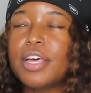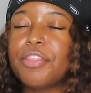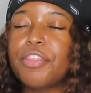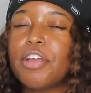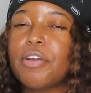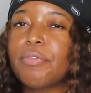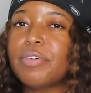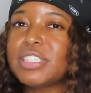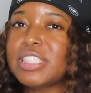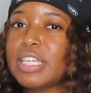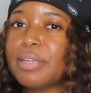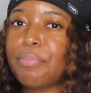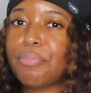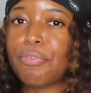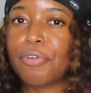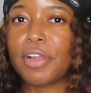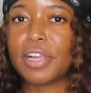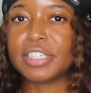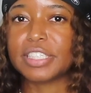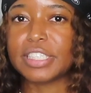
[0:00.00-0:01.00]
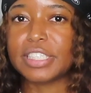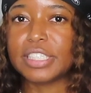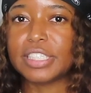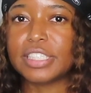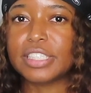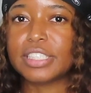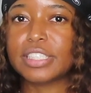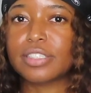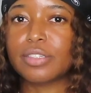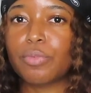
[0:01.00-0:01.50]
there was a
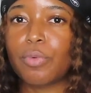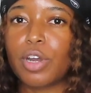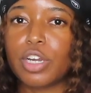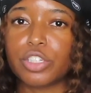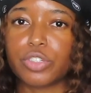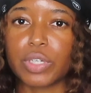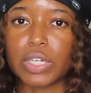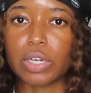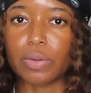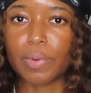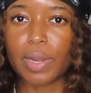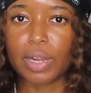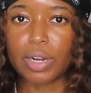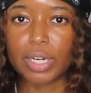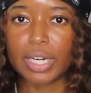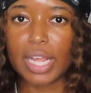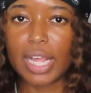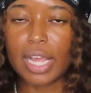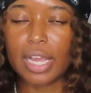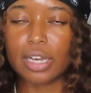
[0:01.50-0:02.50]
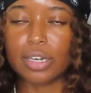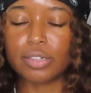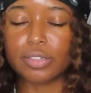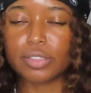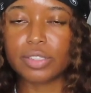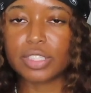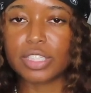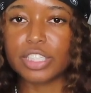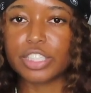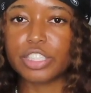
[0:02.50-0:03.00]
presence wandering around the
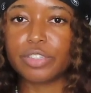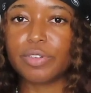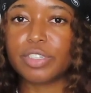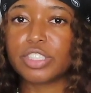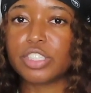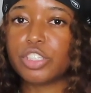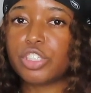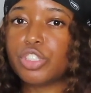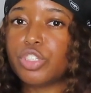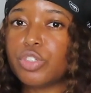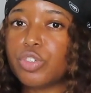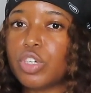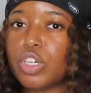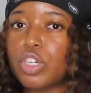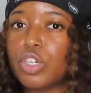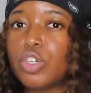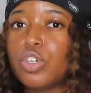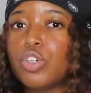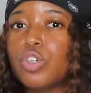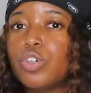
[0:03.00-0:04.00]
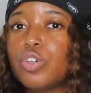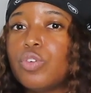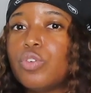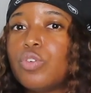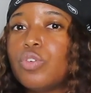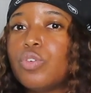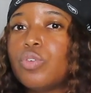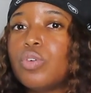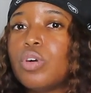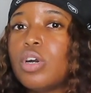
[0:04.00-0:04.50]
house and she wasn't sure
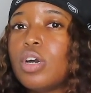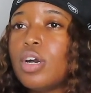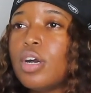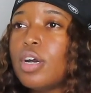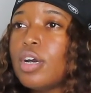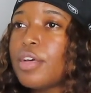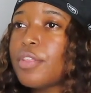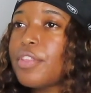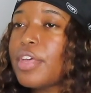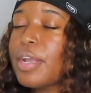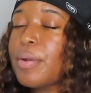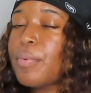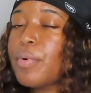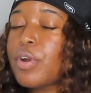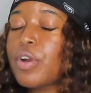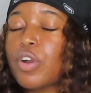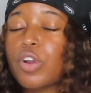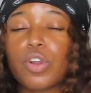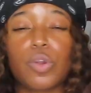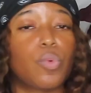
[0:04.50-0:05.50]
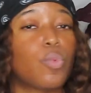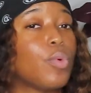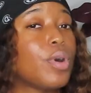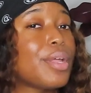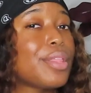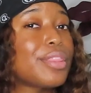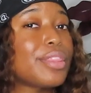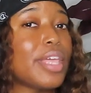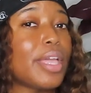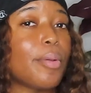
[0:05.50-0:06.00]
who they were or
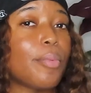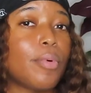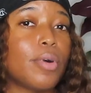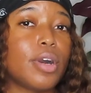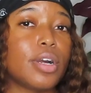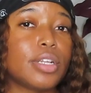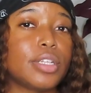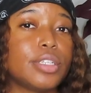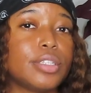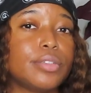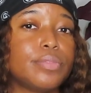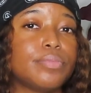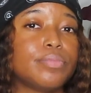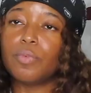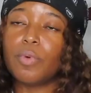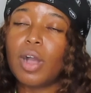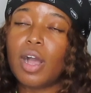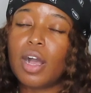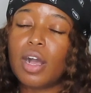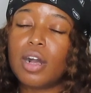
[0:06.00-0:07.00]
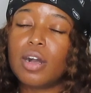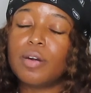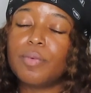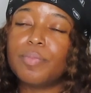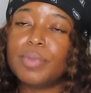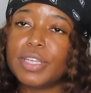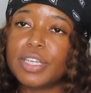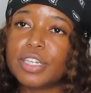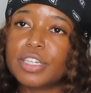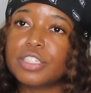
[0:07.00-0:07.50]
what they wanted. While
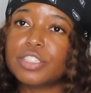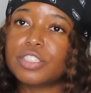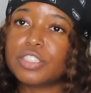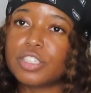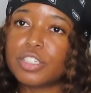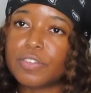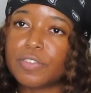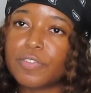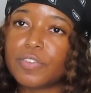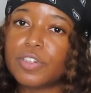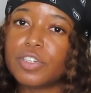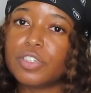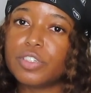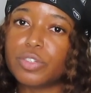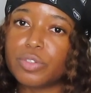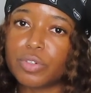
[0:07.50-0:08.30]
being concerned for her